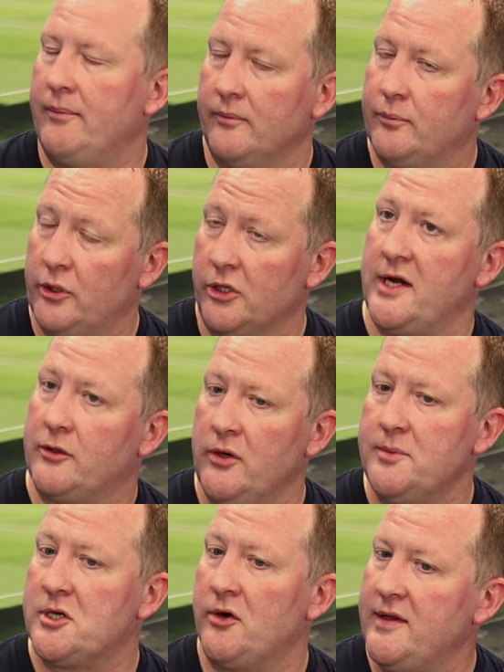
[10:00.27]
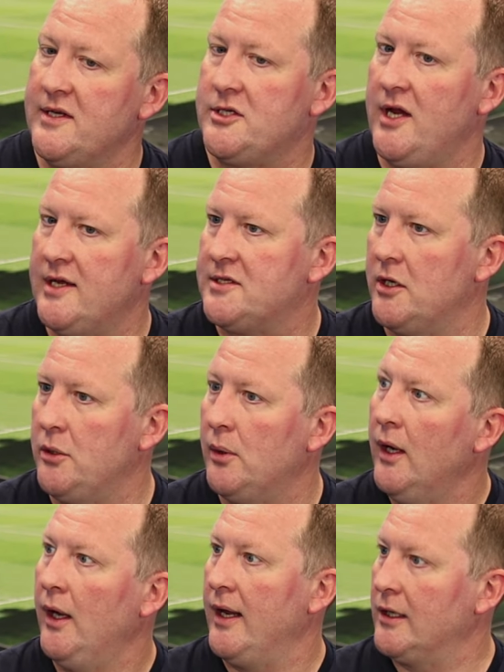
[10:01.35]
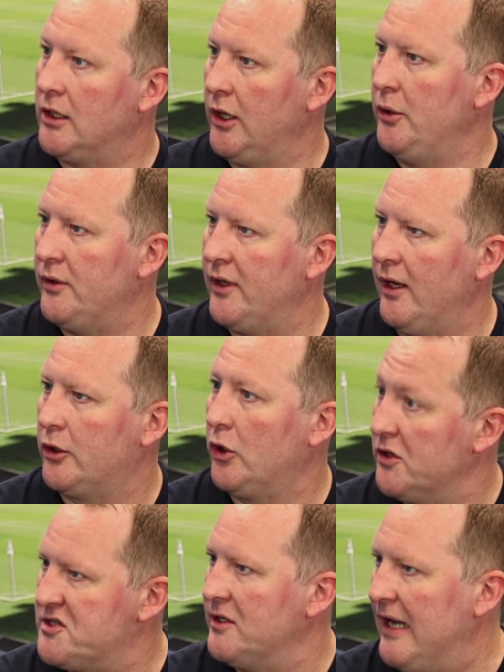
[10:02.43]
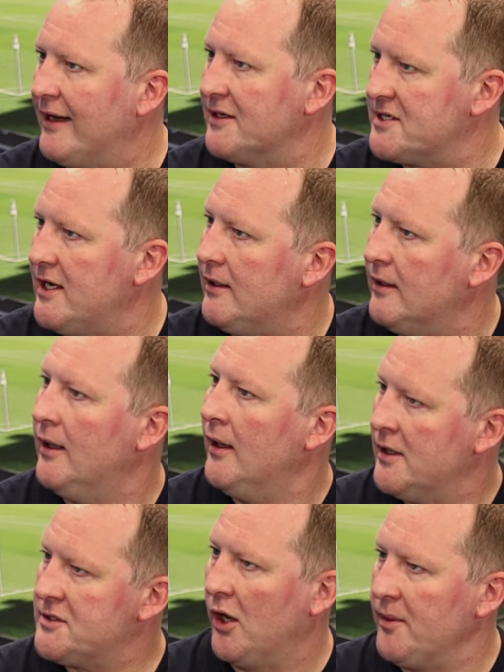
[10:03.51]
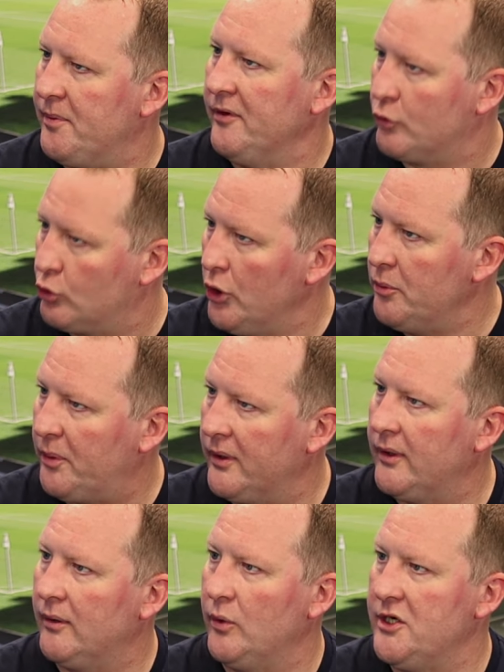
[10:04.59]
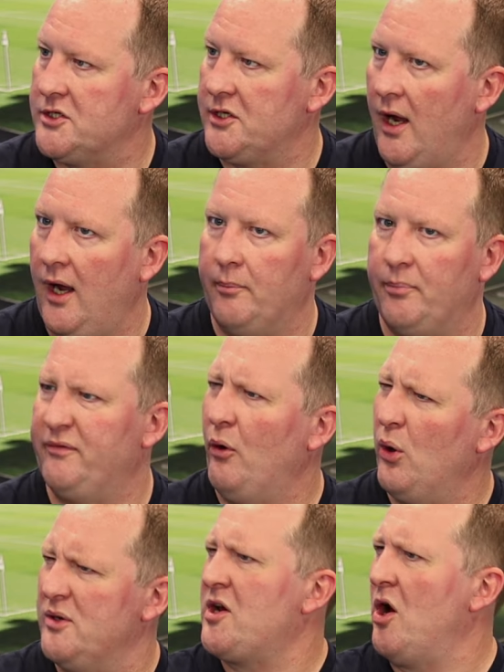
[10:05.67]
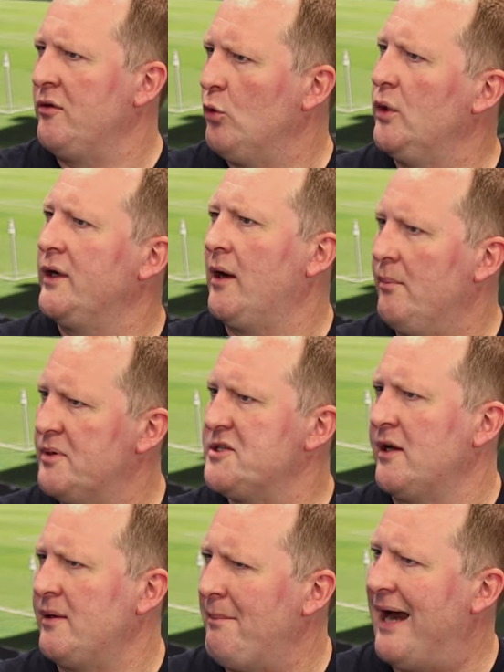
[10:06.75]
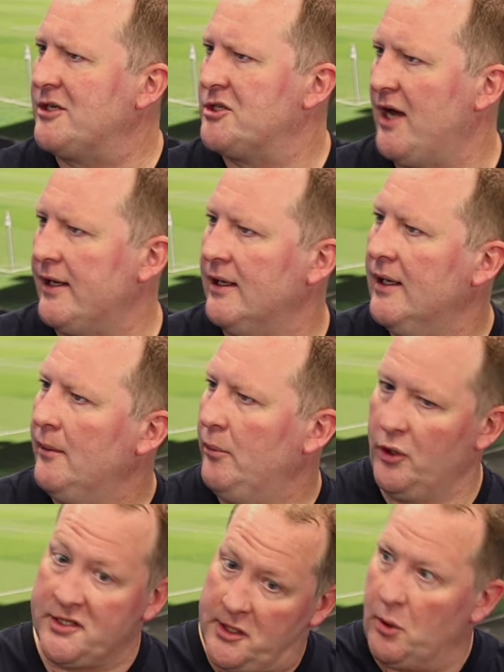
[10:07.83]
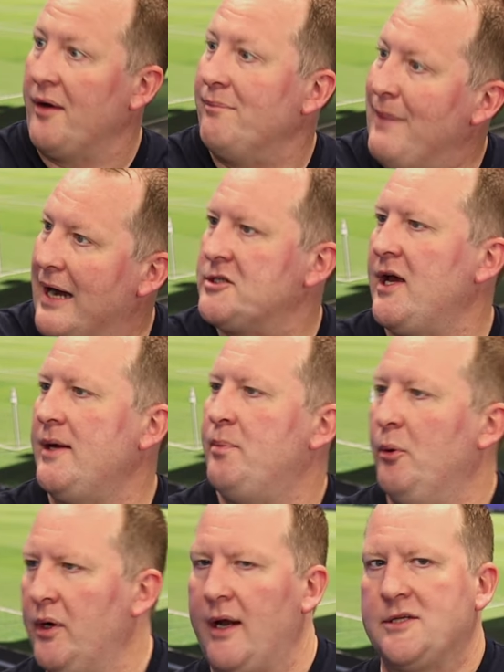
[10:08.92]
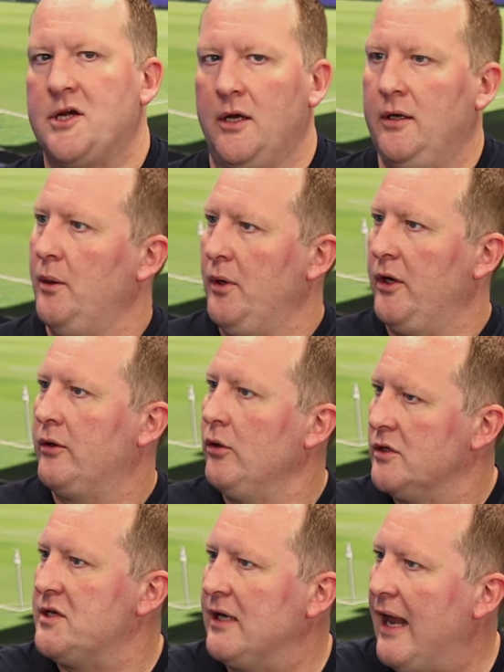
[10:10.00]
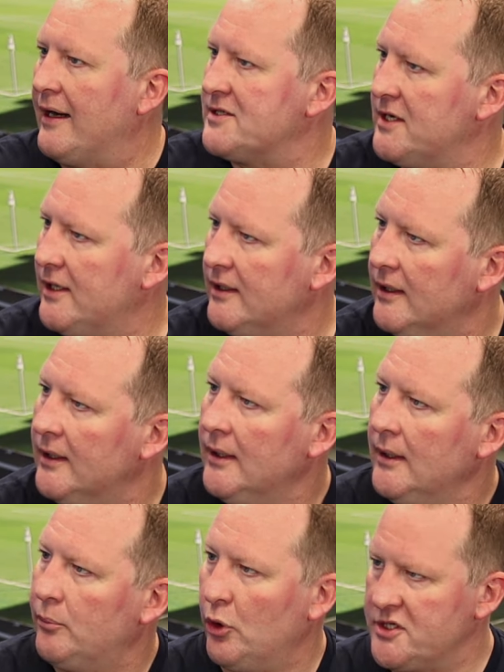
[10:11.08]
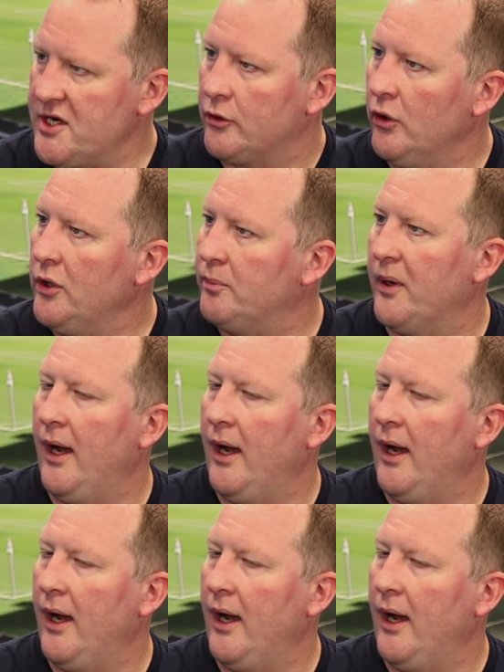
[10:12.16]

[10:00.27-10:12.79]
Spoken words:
project group this year to include a Goodison Legacy type of group, which before it's kind of all encompassed on a match day, but we're still going to have match day, but we're actually going to do a Goodison Legacy project group,